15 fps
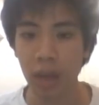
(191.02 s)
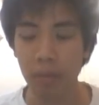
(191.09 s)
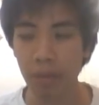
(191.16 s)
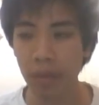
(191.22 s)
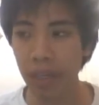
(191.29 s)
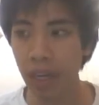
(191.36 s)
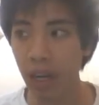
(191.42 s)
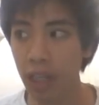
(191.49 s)

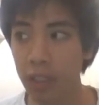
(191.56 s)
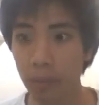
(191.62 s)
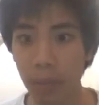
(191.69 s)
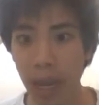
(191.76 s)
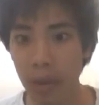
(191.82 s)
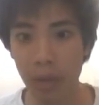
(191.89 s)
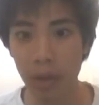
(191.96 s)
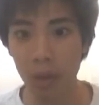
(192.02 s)
because
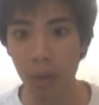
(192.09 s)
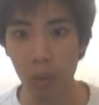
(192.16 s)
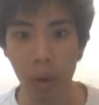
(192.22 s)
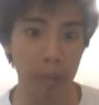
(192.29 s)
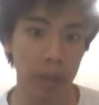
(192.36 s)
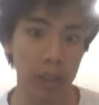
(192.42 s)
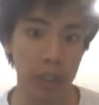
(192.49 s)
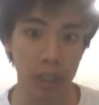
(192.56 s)
maybe
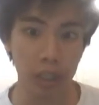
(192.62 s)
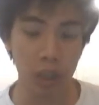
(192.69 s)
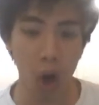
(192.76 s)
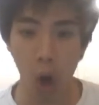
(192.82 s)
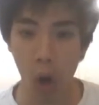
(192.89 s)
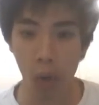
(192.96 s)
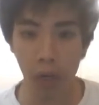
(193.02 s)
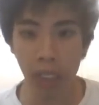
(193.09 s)
women just
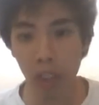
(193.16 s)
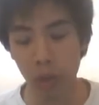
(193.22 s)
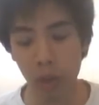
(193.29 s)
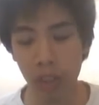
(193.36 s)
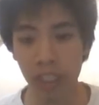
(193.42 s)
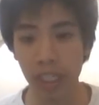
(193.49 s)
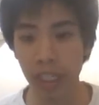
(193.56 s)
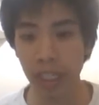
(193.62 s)
aren't
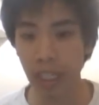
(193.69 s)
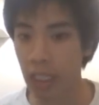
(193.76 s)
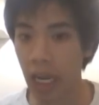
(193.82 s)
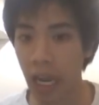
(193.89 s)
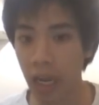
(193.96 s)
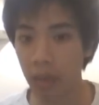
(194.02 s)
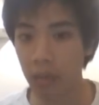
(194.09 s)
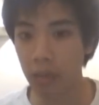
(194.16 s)
interested in
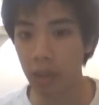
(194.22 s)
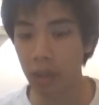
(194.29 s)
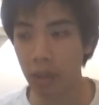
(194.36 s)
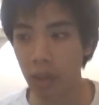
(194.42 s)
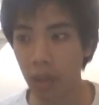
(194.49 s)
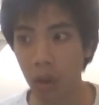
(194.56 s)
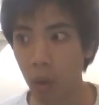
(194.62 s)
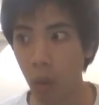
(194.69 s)
games.
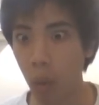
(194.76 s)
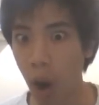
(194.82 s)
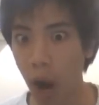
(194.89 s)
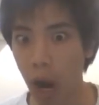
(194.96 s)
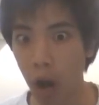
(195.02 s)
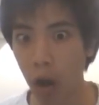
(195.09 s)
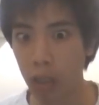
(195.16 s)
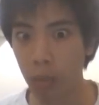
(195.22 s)

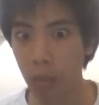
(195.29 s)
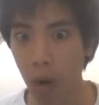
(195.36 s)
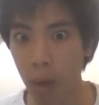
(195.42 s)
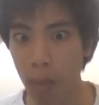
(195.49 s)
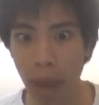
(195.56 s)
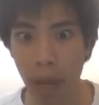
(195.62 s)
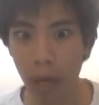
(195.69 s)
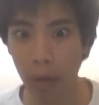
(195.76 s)
Why aren't more
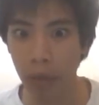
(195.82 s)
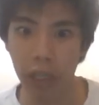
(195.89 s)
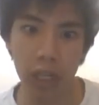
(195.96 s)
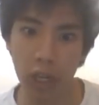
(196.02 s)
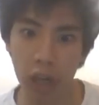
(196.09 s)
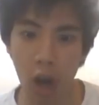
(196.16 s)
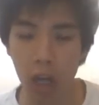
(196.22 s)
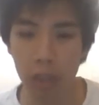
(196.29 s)
men
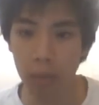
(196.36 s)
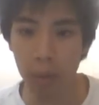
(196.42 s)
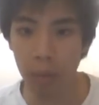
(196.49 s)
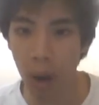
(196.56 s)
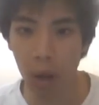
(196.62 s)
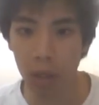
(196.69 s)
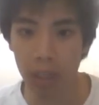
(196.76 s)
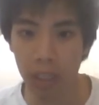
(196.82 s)
reading
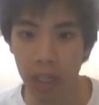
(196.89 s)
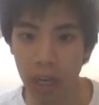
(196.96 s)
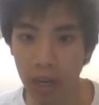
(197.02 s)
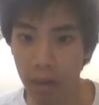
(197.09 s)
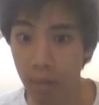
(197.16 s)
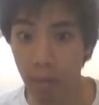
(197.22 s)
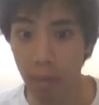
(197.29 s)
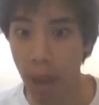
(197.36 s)

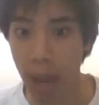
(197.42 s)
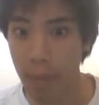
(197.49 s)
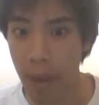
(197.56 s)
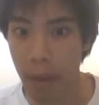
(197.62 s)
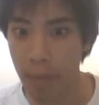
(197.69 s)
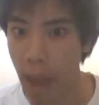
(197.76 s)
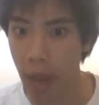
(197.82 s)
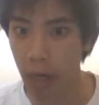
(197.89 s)
Cosmopolitan?
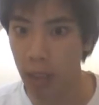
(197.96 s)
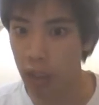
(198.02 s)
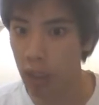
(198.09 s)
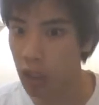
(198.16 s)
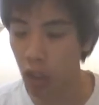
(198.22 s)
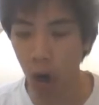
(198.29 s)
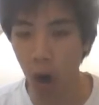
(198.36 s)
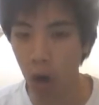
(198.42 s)
Maybe men
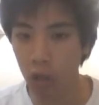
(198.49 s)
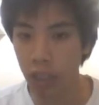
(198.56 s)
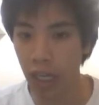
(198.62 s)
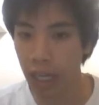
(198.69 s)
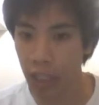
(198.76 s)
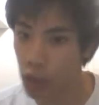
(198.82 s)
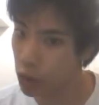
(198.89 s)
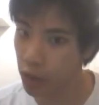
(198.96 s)
just aren't
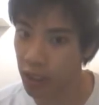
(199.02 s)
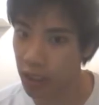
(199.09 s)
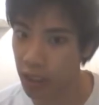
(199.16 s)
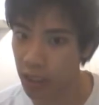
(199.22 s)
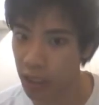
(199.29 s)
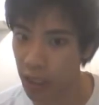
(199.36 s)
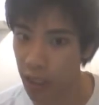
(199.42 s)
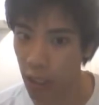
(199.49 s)

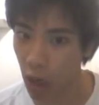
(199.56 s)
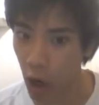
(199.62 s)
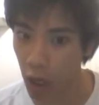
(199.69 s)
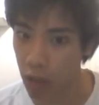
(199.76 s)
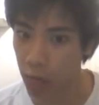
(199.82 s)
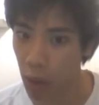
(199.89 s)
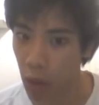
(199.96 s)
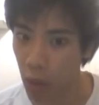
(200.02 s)
interested in
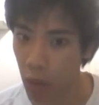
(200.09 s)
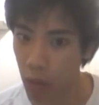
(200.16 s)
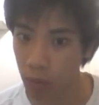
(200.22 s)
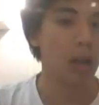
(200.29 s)
Cosmo.